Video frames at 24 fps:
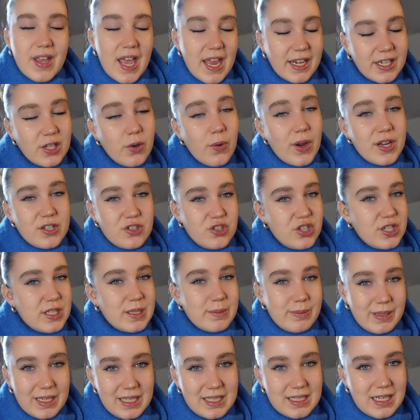any
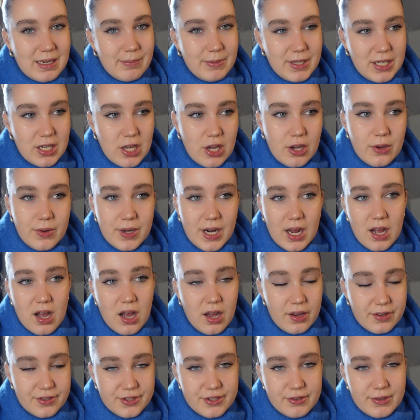questions, please let me know and
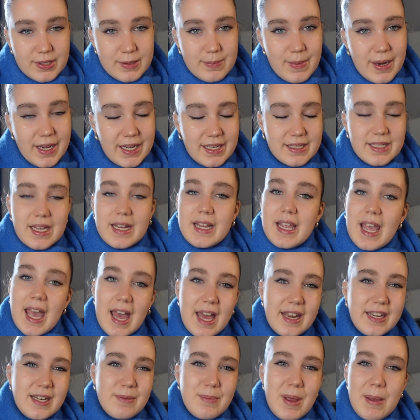I'll answer as many as I
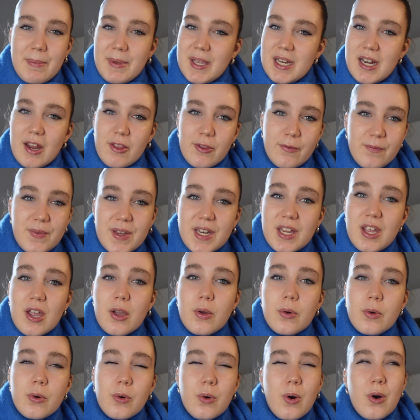can in maybe another
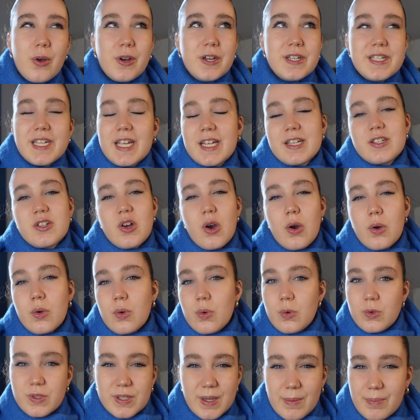video or on a
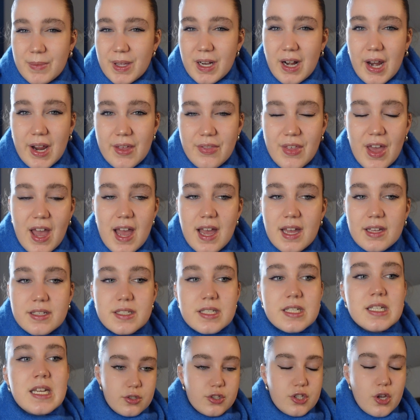TikTok or something like
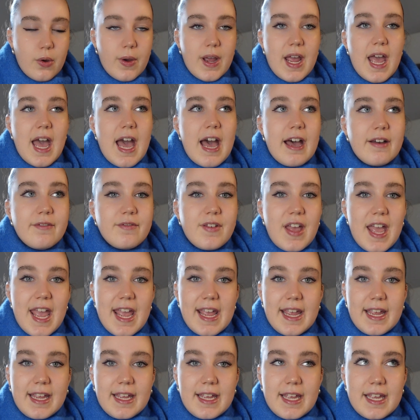that. So I have
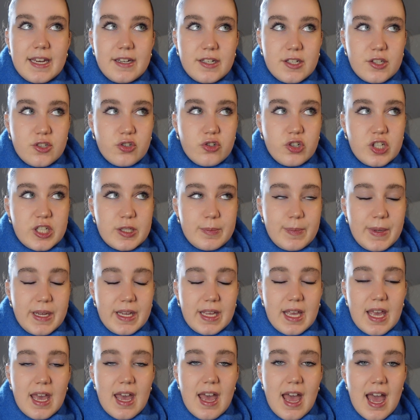a industry
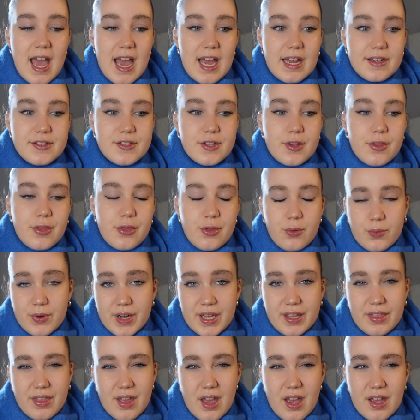speaker at
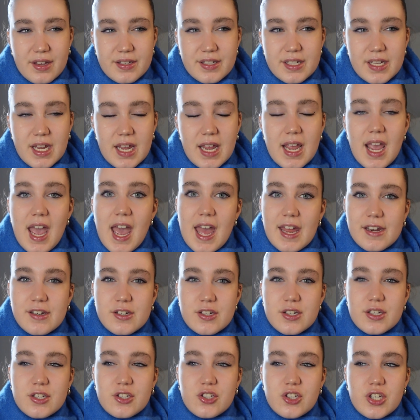3:30
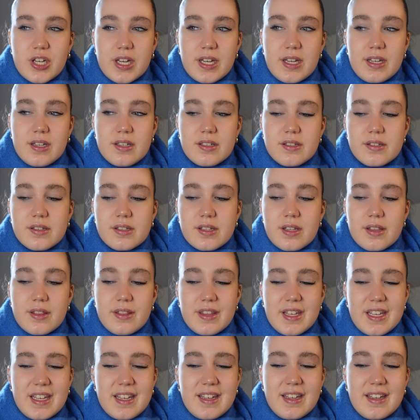and she's
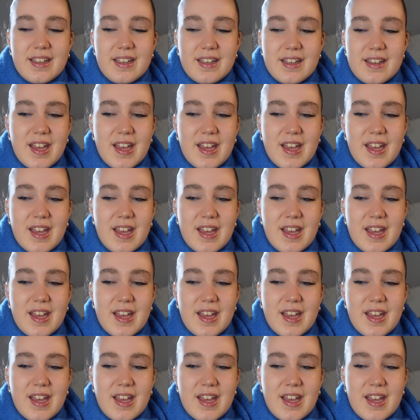the